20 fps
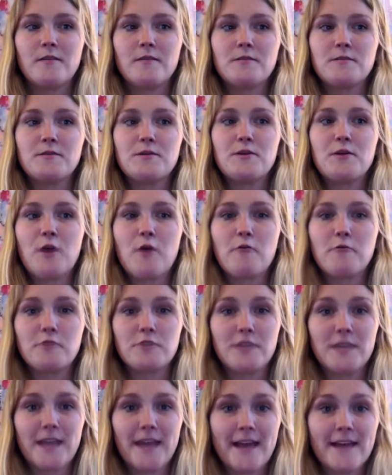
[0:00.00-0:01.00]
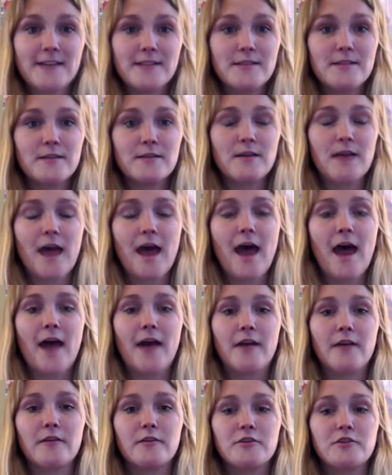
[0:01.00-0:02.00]
to know who she is.
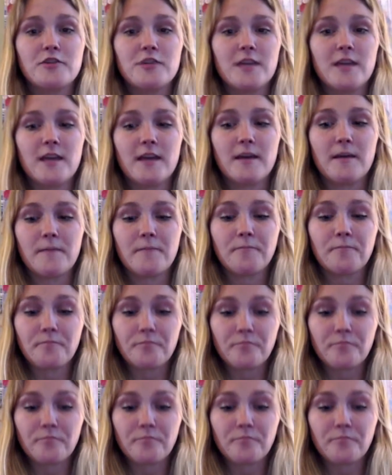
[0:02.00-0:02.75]
And she